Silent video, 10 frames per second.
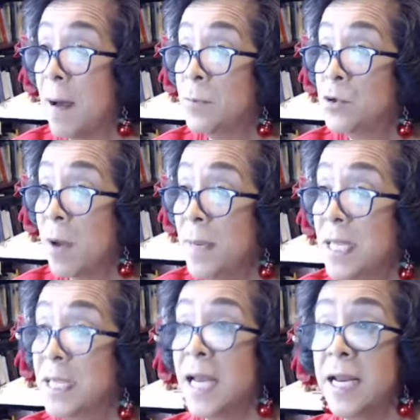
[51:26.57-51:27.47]
drop me
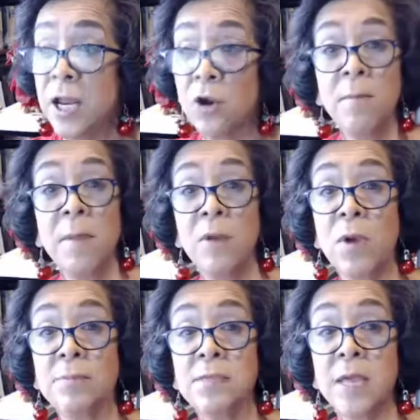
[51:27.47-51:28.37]
a line here on my
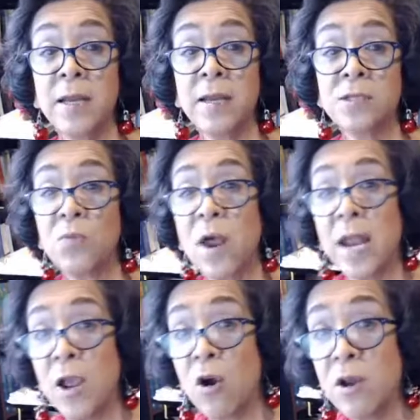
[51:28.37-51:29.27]
website. It's
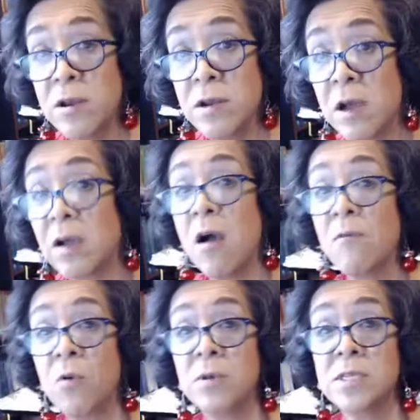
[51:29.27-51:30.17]

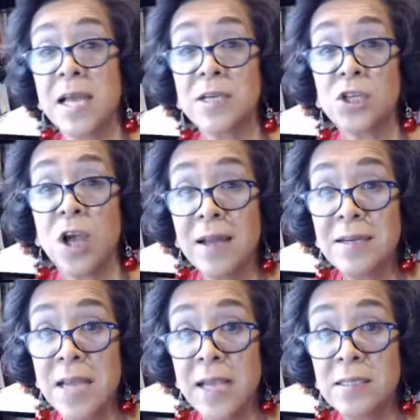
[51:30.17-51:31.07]

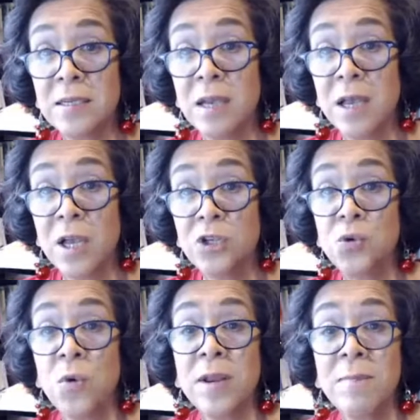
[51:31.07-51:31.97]
roneharden.com/contact.
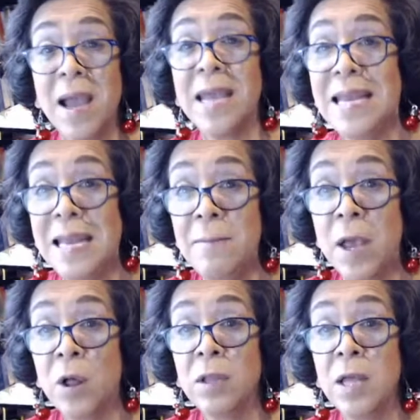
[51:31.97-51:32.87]
Join my
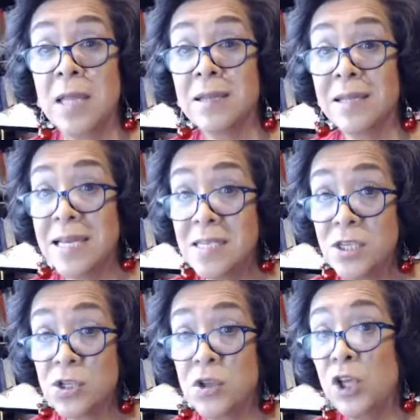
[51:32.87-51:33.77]
email list
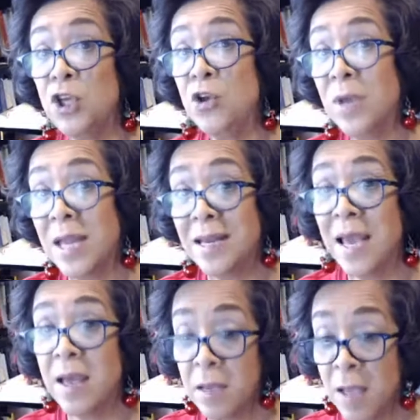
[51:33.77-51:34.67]
so that you can
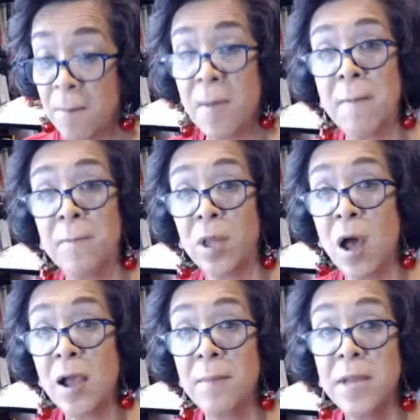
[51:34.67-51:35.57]
get my
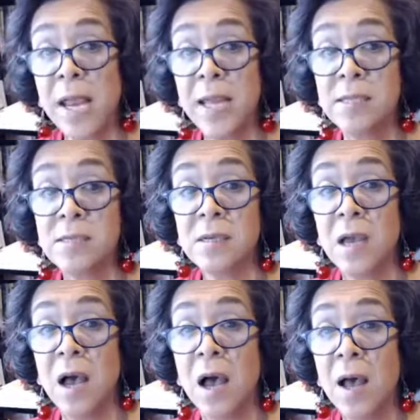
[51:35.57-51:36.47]
blog updates,
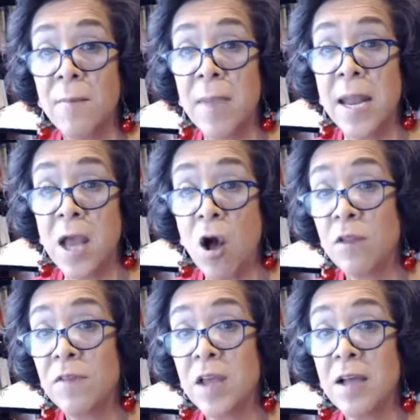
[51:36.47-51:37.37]
and all of
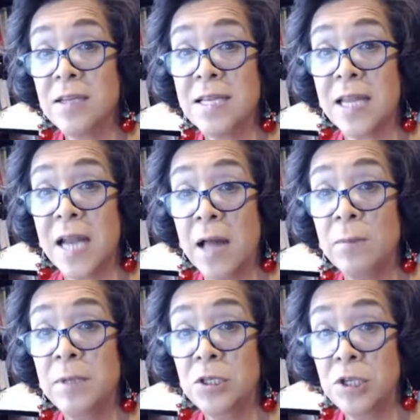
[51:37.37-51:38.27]
the content that I'll
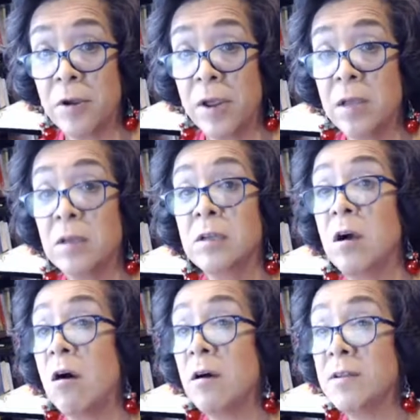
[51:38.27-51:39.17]
be sharing
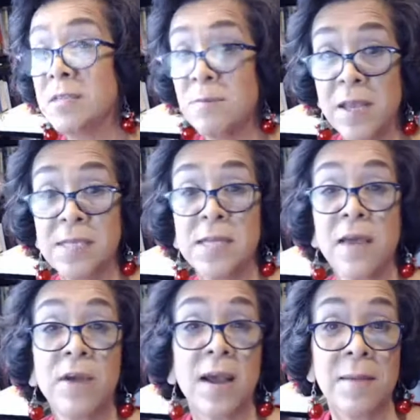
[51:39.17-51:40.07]
on some things that I've
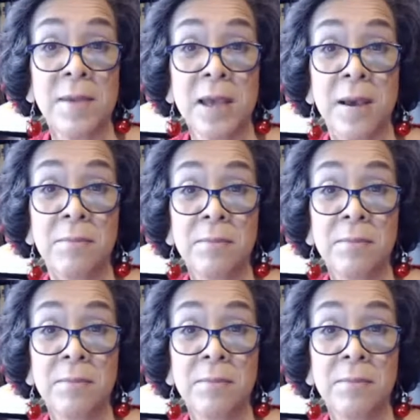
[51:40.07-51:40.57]
got coming up,